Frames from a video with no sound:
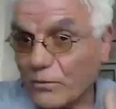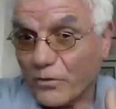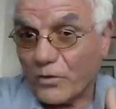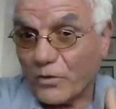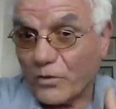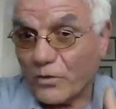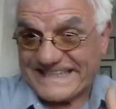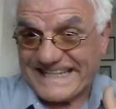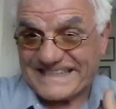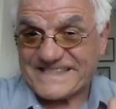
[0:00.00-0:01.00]
for
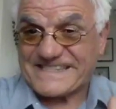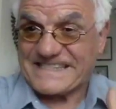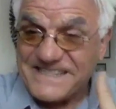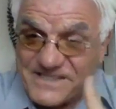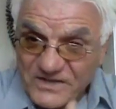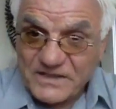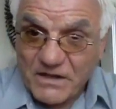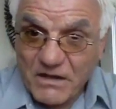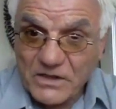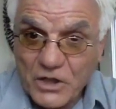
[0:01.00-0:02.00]
Iranians inside
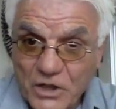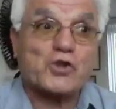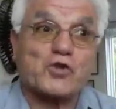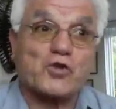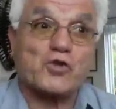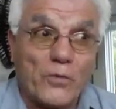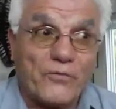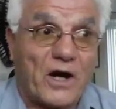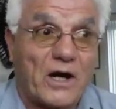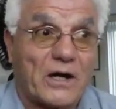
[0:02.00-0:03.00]
Iran.
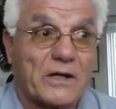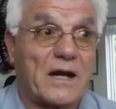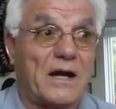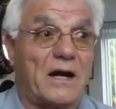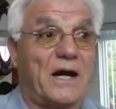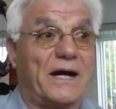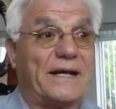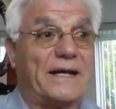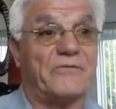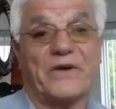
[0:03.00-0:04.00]
So far,
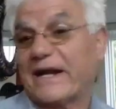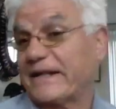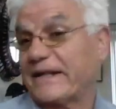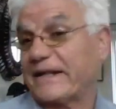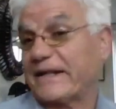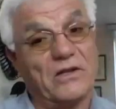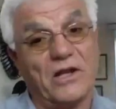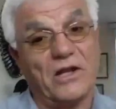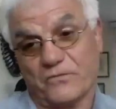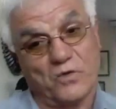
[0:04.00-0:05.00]
I have heard a
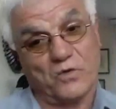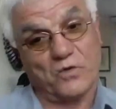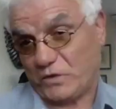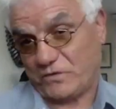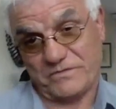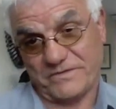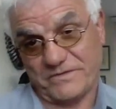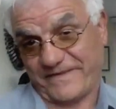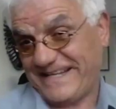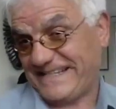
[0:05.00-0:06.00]
lot of good
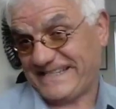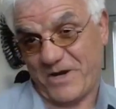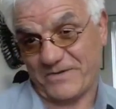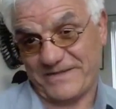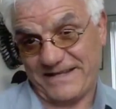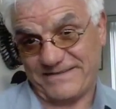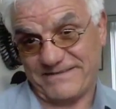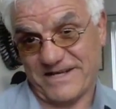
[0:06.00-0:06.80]
things about that.